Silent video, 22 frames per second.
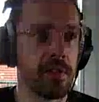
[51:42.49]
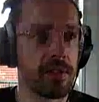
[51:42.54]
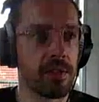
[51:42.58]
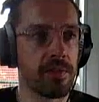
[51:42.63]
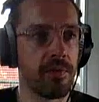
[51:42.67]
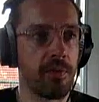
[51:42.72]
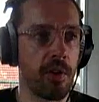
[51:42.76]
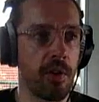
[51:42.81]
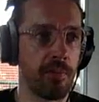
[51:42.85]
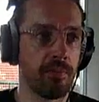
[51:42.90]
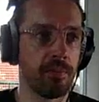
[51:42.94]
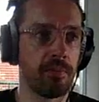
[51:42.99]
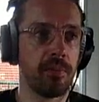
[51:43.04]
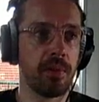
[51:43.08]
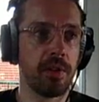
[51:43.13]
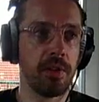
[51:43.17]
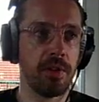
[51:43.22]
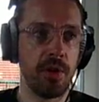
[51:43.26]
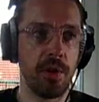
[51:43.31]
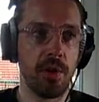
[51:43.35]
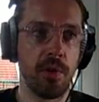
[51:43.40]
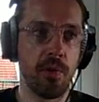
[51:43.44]
from
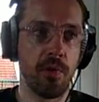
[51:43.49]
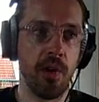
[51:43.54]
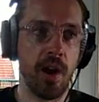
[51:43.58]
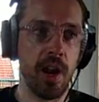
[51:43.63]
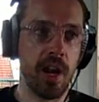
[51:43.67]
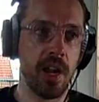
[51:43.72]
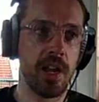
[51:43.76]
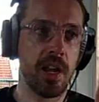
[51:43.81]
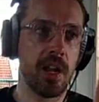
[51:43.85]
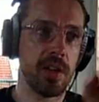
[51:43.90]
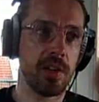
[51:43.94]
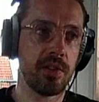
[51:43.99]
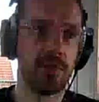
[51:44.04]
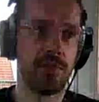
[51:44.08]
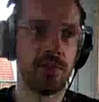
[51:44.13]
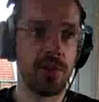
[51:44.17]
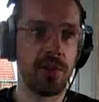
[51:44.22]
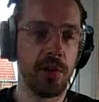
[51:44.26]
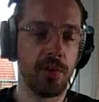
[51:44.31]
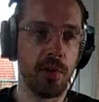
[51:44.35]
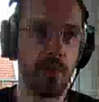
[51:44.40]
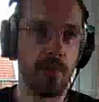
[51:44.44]
new array
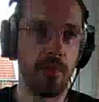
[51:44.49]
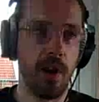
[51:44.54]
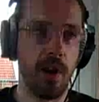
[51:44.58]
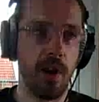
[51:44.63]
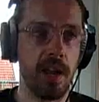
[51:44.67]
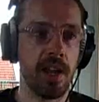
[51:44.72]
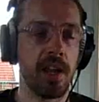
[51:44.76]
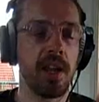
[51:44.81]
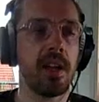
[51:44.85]
to array.